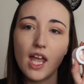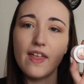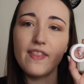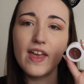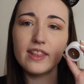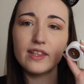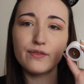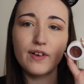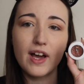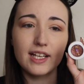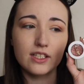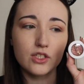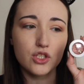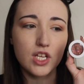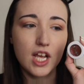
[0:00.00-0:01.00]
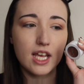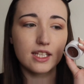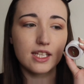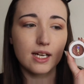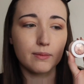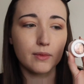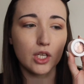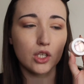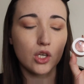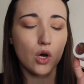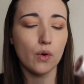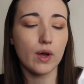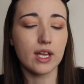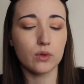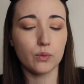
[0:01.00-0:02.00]
And then the final shade that I'm going to
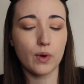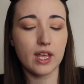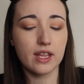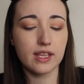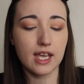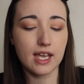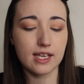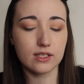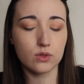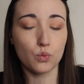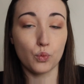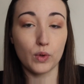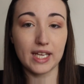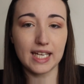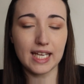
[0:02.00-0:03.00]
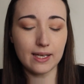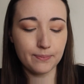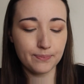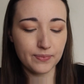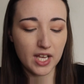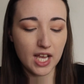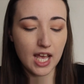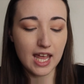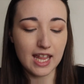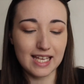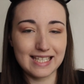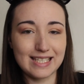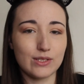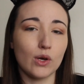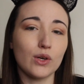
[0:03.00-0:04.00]
go in with is Weenie.
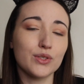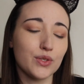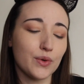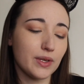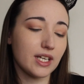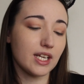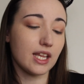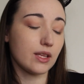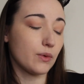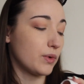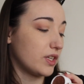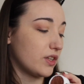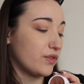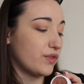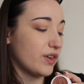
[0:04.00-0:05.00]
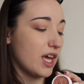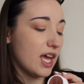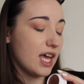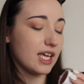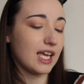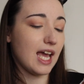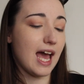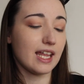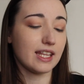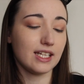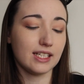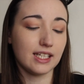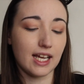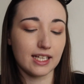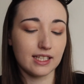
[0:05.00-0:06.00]
This is also another one of
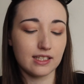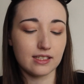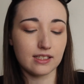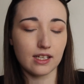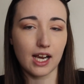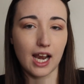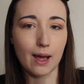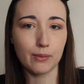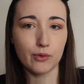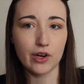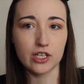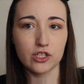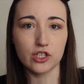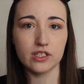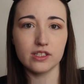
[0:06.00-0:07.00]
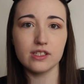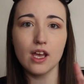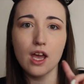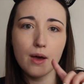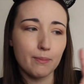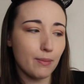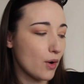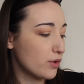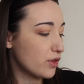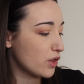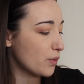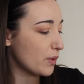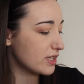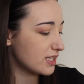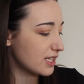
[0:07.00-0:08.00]
Kathleen Light's collaborations. Both of
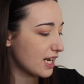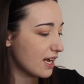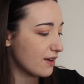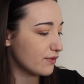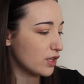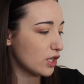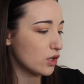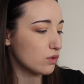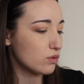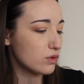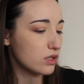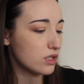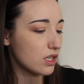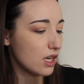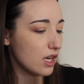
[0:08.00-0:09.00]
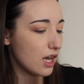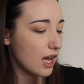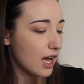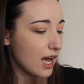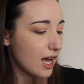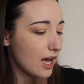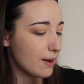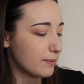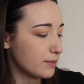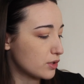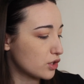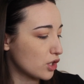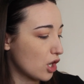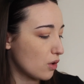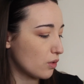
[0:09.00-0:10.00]
the ones that I've used
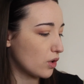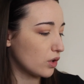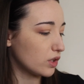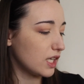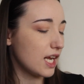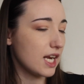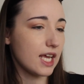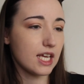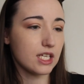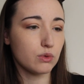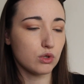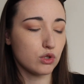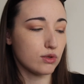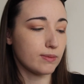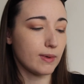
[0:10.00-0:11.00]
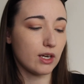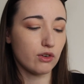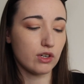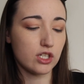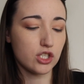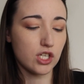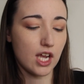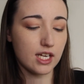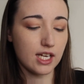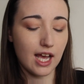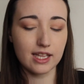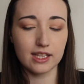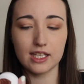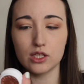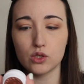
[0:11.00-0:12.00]
So Cornelious, which is my crease shade,
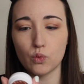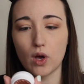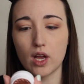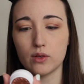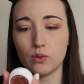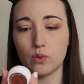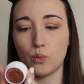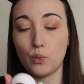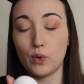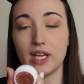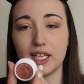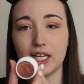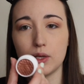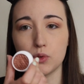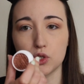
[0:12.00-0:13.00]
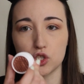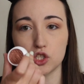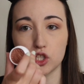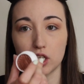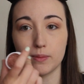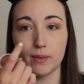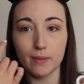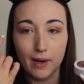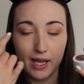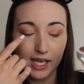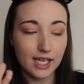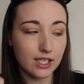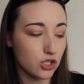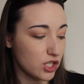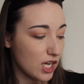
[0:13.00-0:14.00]
and this one, Weenie, which is going to be my
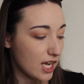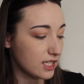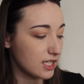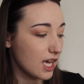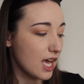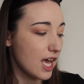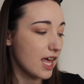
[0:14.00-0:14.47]
lid shade,